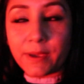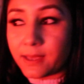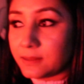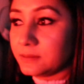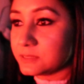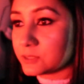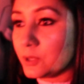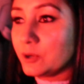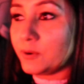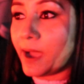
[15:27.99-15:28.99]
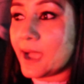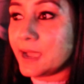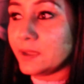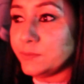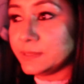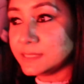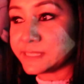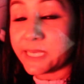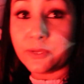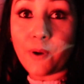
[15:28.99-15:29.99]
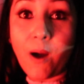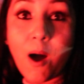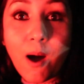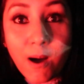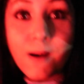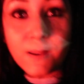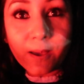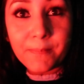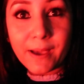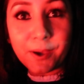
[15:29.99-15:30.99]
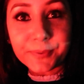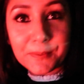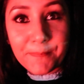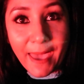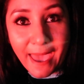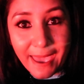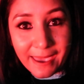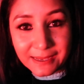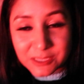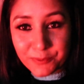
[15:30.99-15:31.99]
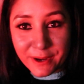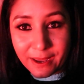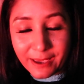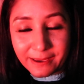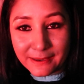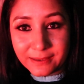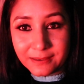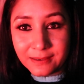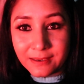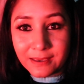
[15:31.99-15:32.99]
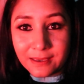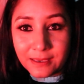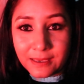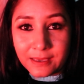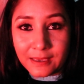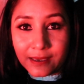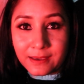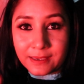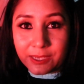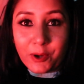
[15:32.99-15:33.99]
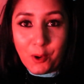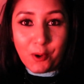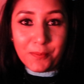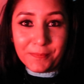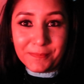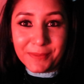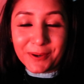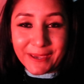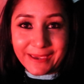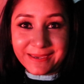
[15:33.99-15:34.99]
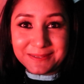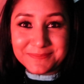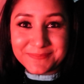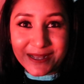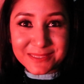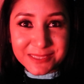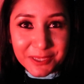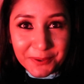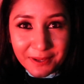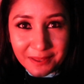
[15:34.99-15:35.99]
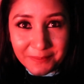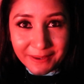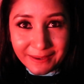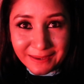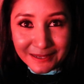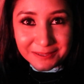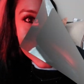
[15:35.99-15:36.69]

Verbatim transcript: Well, so I will tell you all about the bags when I get home. Okay? I'll see you in a little bit.